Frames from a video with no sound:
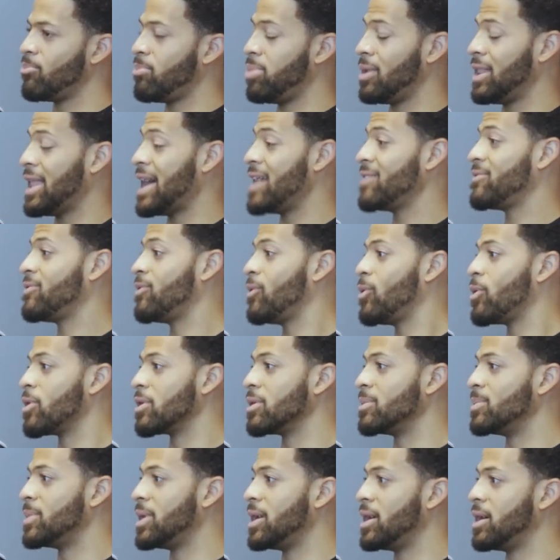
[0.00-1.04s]

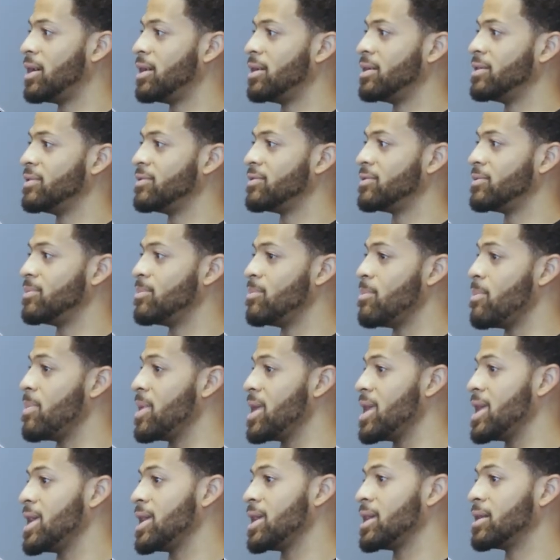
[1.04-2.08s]
platform of
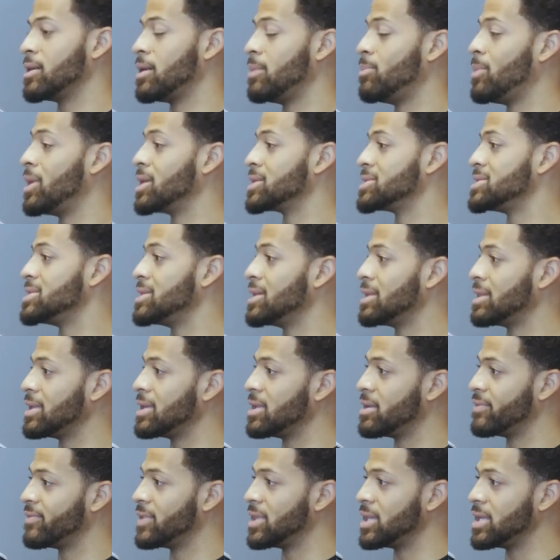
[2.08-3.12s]
being amongst the
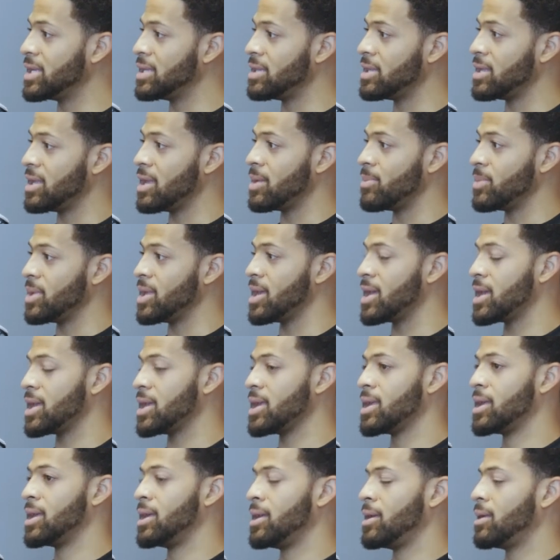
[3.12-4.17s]
elite of elite in the
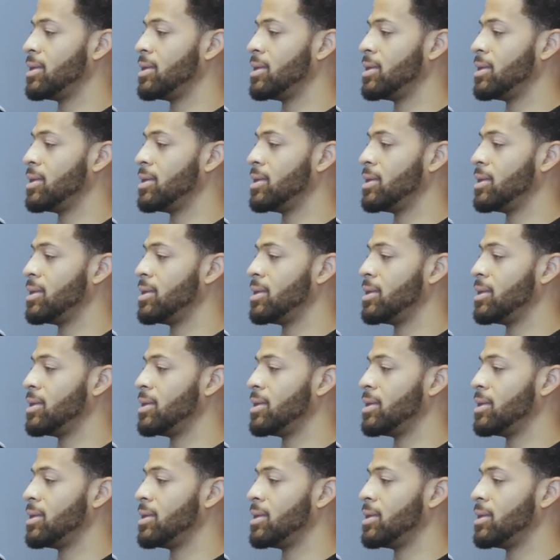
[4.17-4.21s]
NBA,